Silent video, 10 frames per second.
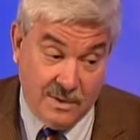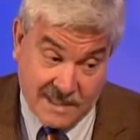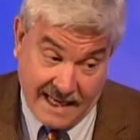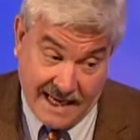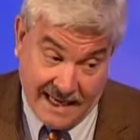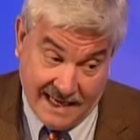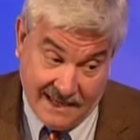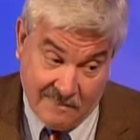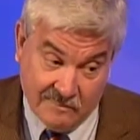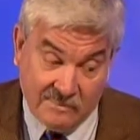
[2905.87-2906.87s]
was a gay guy.
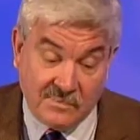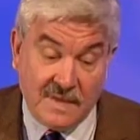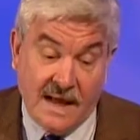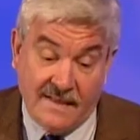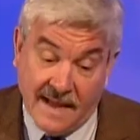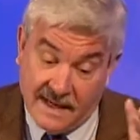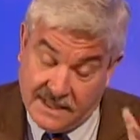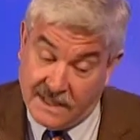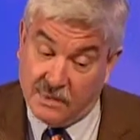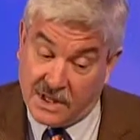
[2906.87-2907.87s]
Exactly. And they
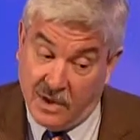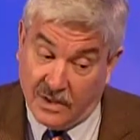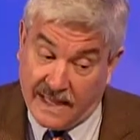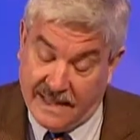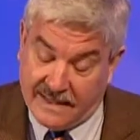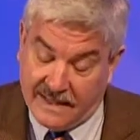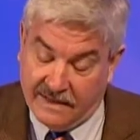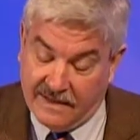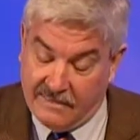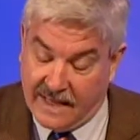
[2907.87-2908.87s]
deal with the whole gay thing
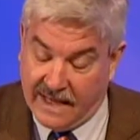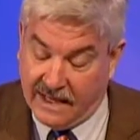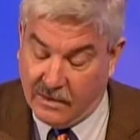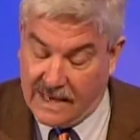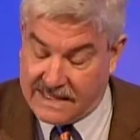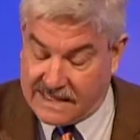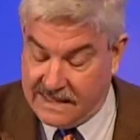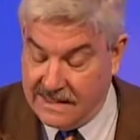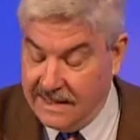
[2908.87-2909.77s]
of him getting arrested.